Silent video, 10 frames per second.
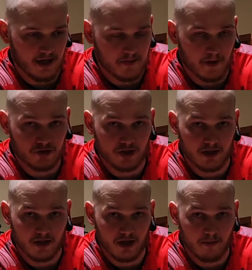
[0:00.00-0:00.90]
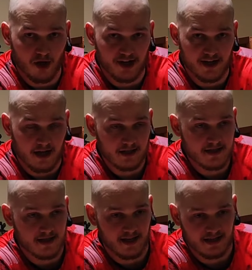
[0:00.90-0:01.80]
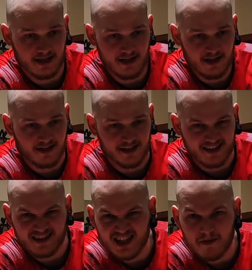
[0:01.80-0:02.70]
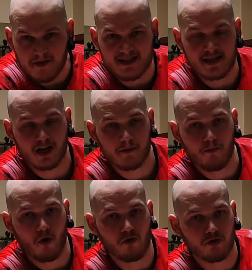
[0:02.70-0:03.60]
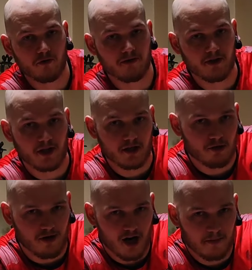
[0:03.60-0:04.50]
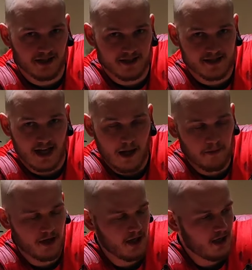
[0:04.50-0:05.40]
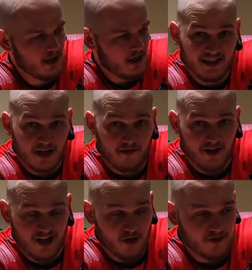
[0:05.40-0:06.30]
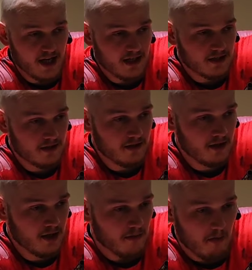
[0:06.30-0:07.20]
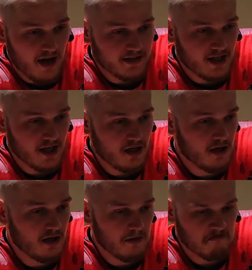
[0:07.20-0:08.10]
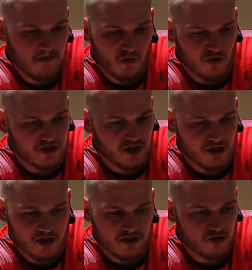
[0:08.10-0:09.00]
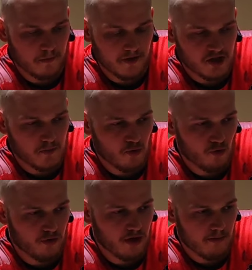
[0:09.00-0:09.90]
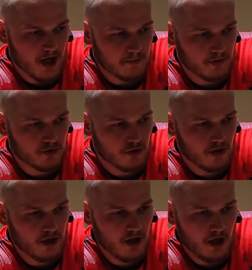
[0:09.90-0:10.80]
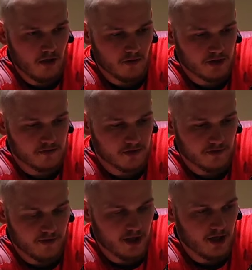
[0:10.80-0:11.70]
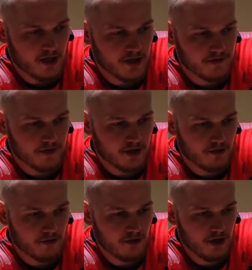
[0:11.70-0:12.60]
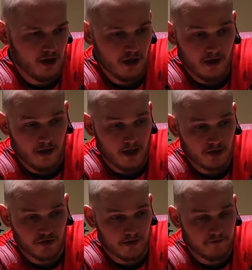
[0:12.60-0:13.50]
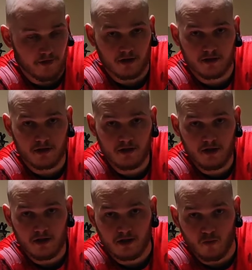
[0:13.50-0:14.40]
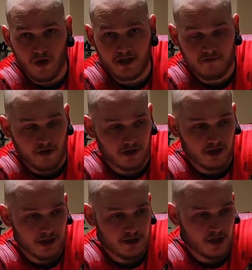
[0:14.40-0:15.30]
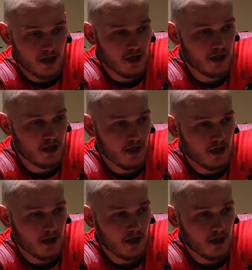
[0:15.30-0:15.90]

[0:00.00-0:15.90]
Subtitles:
especially in the brachialis, and deep inside the bone you feel like your arm gonna snap. I didn't have any of that. Monday was just super smooth. Back pressure was very nice, very good. Actually the weights felt easy.